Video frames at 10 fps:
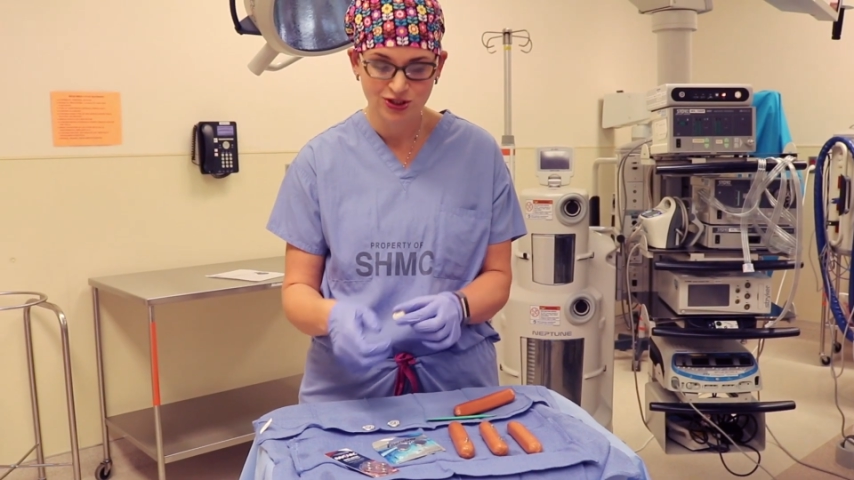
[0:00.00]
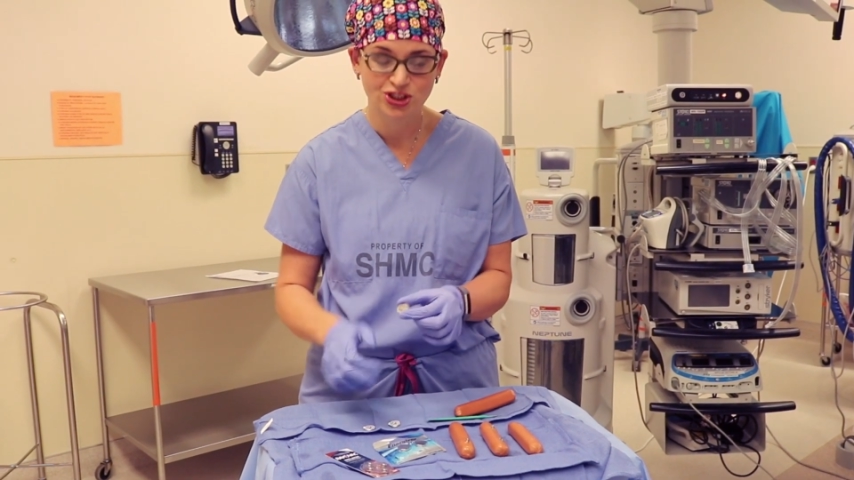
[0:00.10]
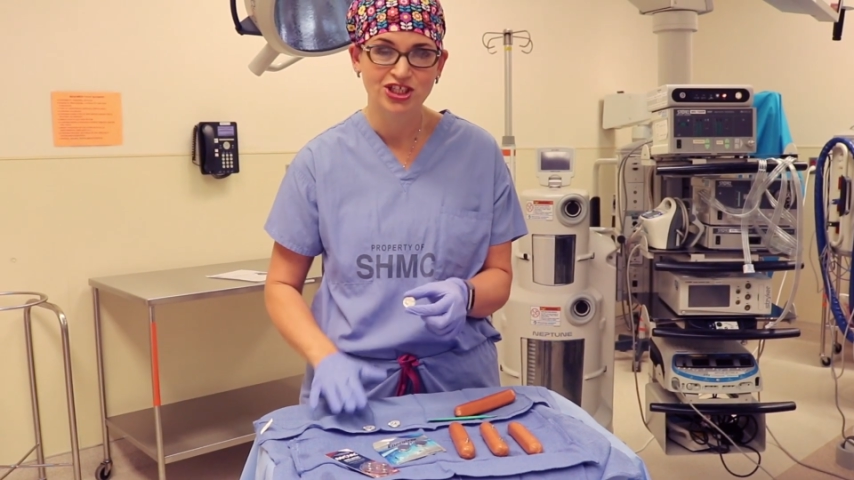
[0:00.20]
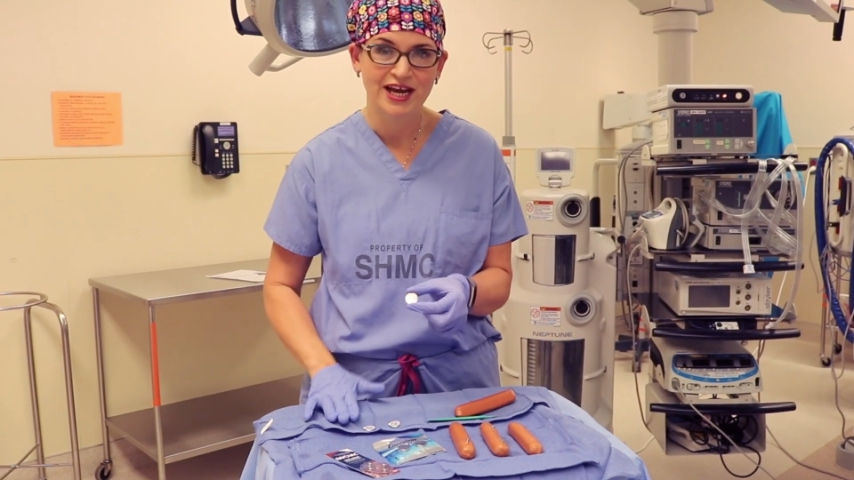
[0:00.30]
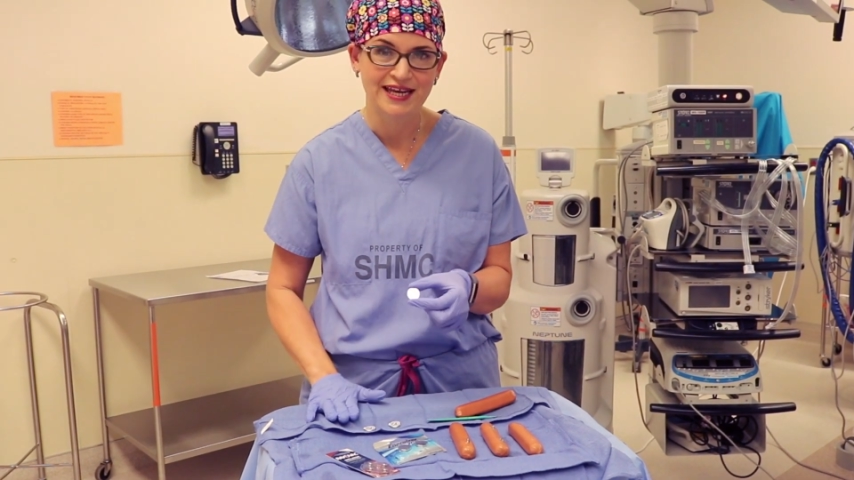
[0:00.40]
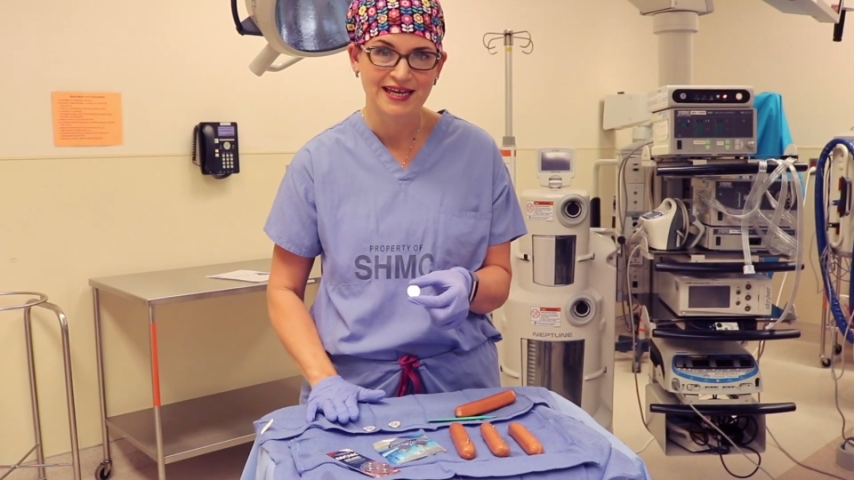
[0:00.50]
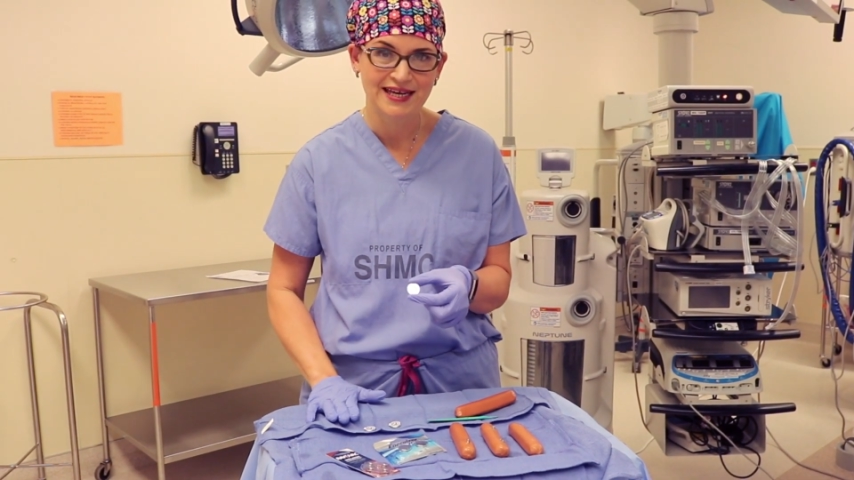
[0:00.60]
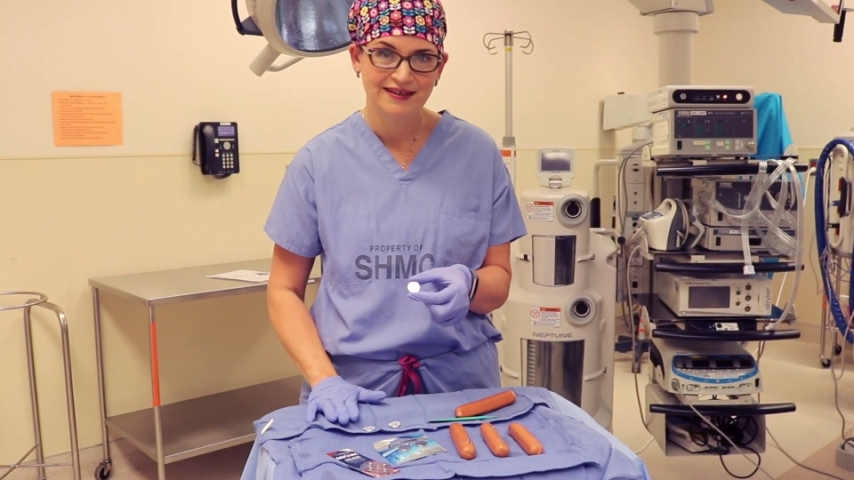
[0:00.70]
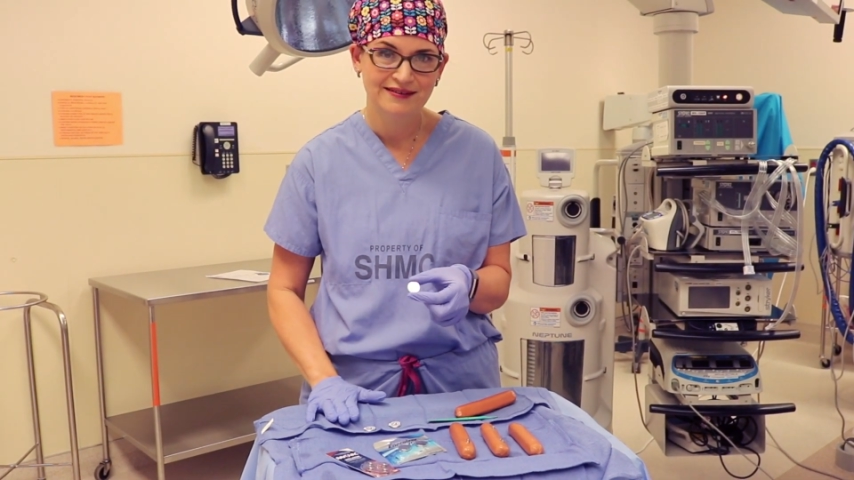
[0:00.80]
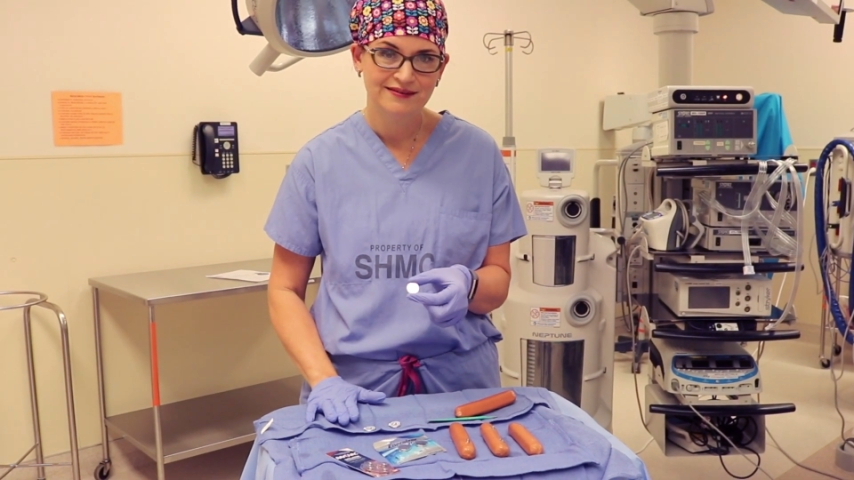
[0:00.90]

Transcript: shiny